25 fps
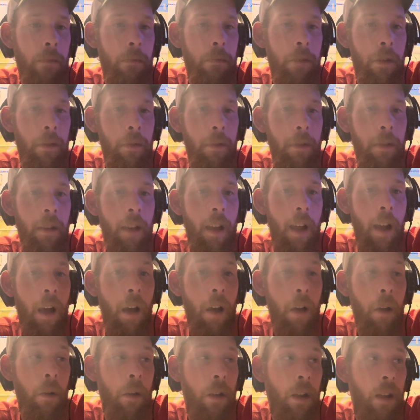doing,
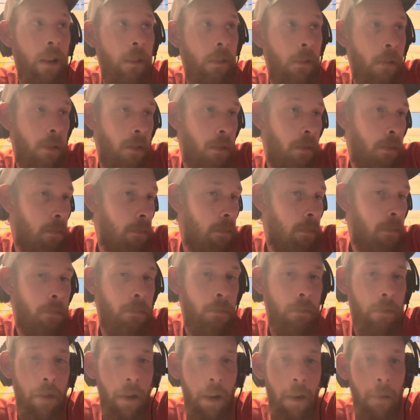it'll
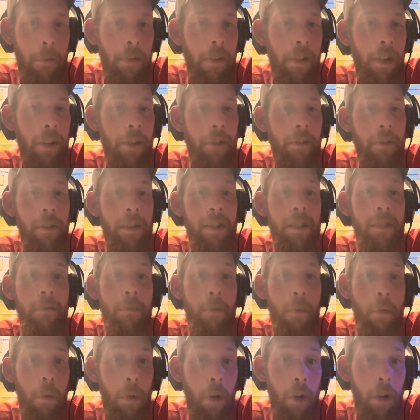probably increase
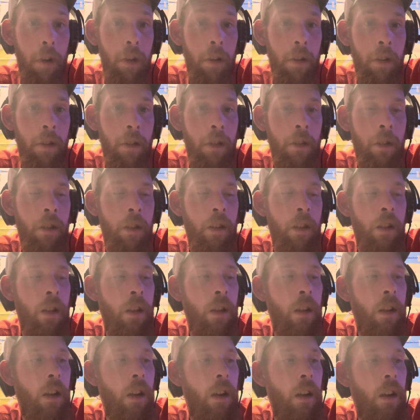more.
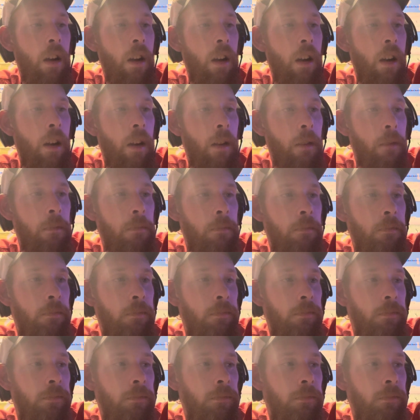
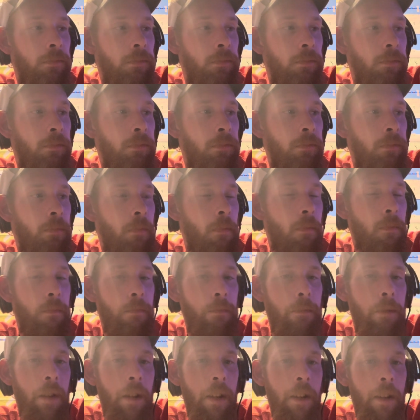
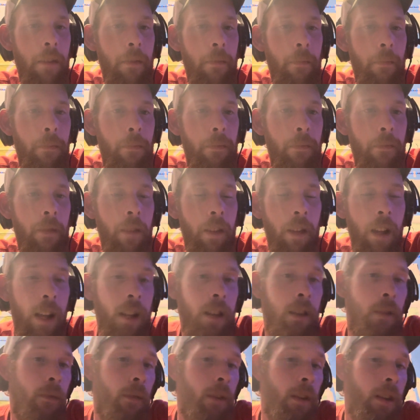But like
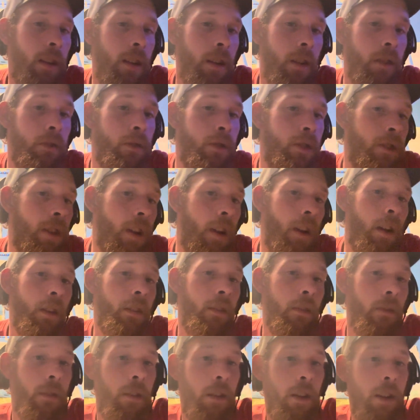the video, share
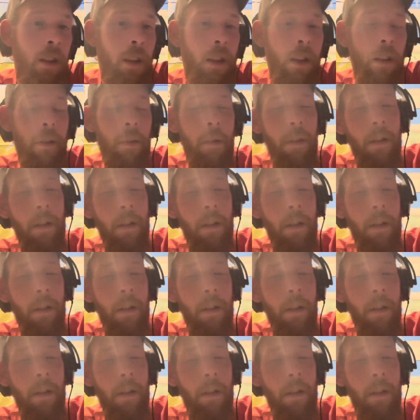the video.